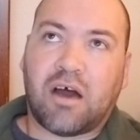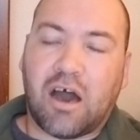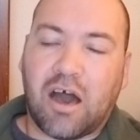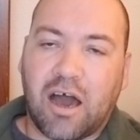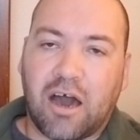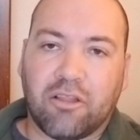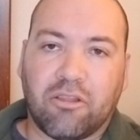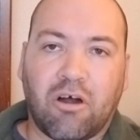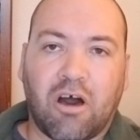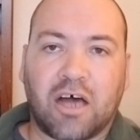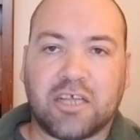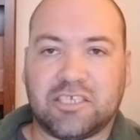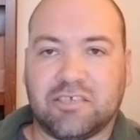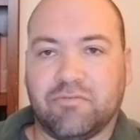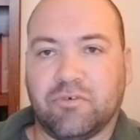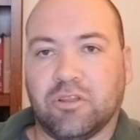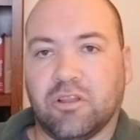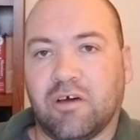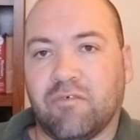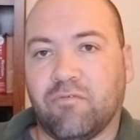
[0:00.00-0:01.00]
a loss of
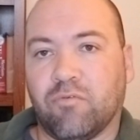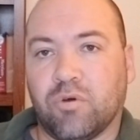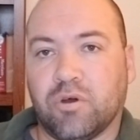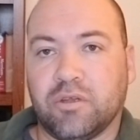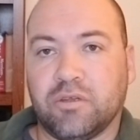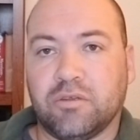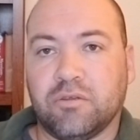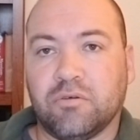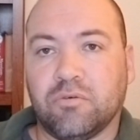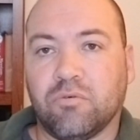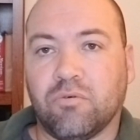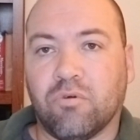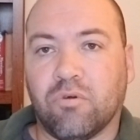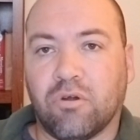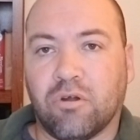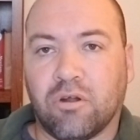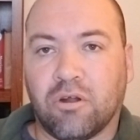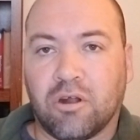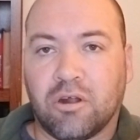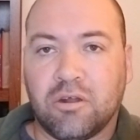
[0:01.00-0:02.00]
a loved one,
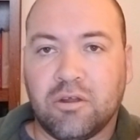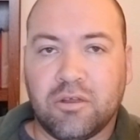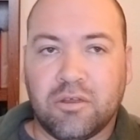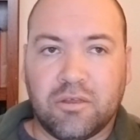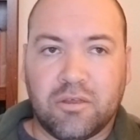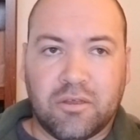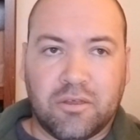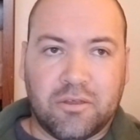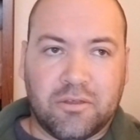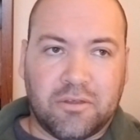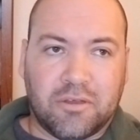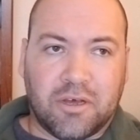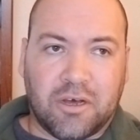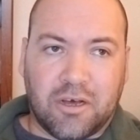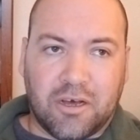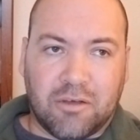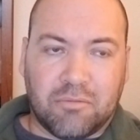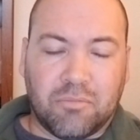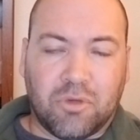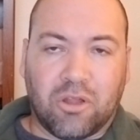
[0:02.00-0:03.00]
or
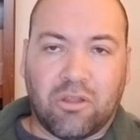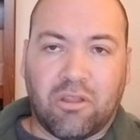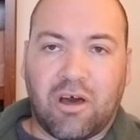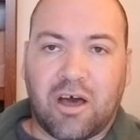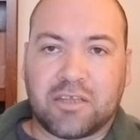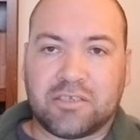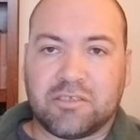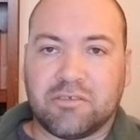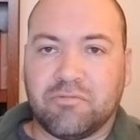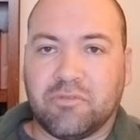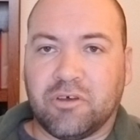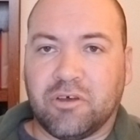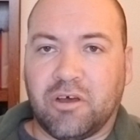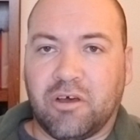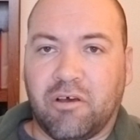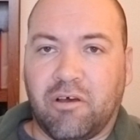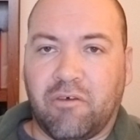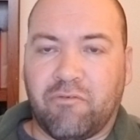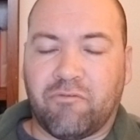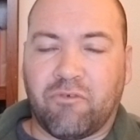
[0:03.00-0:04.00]
a loss of
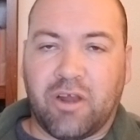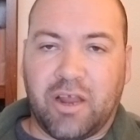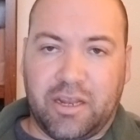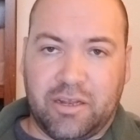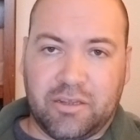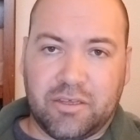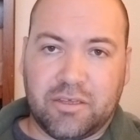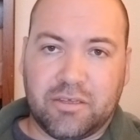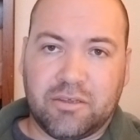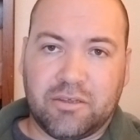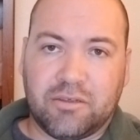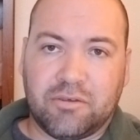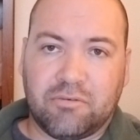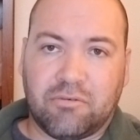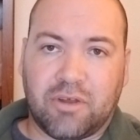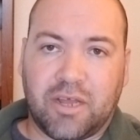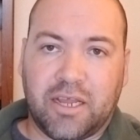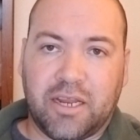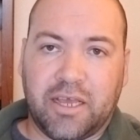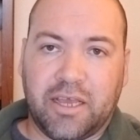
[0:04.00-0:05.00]
a friend,
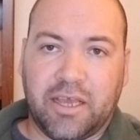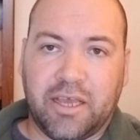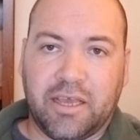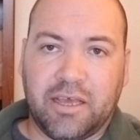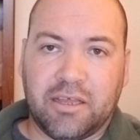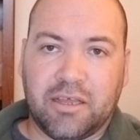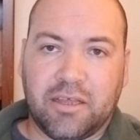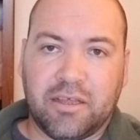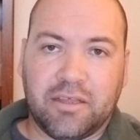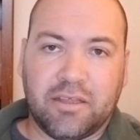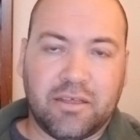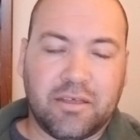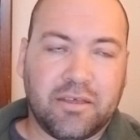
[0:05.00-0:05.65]
right?